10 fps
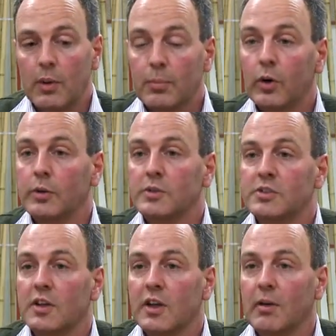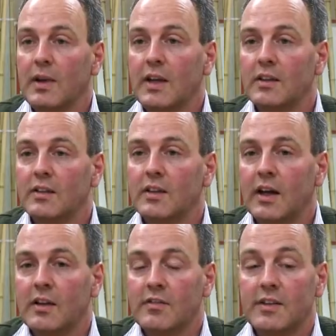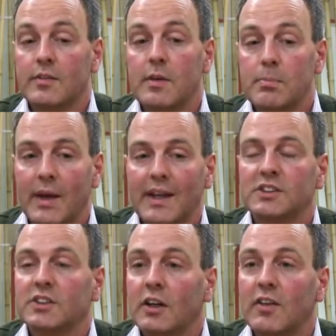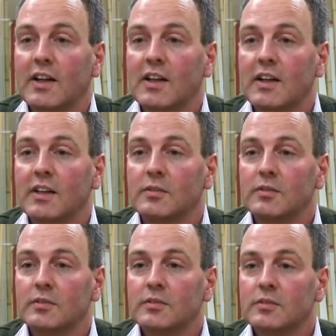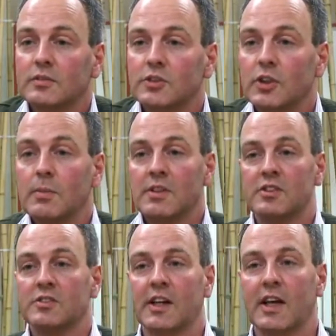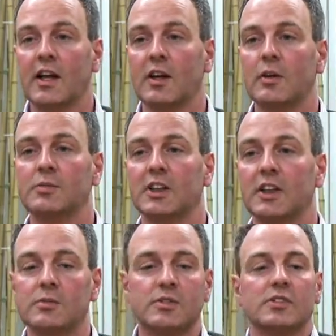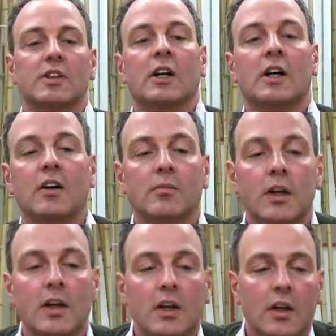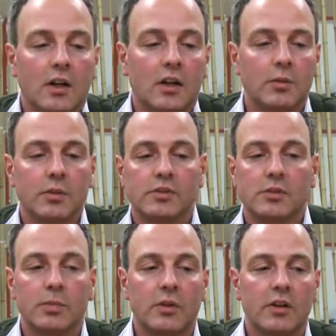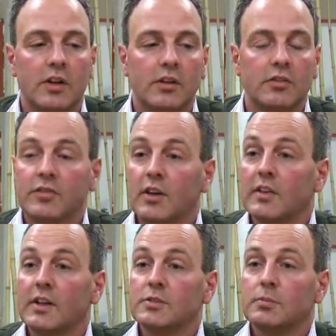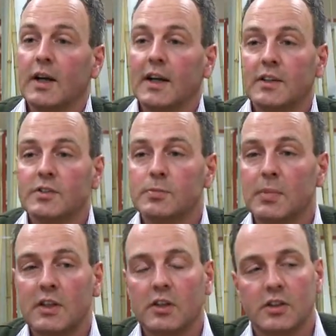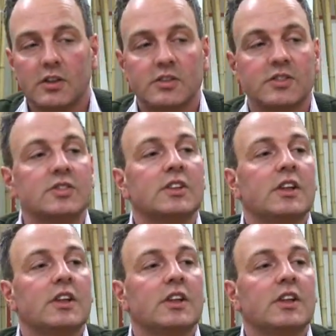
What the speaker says: borrowers can come in and effectively pitch directly. So you basically say, hello, I'm James. I want to borrow £5,000 because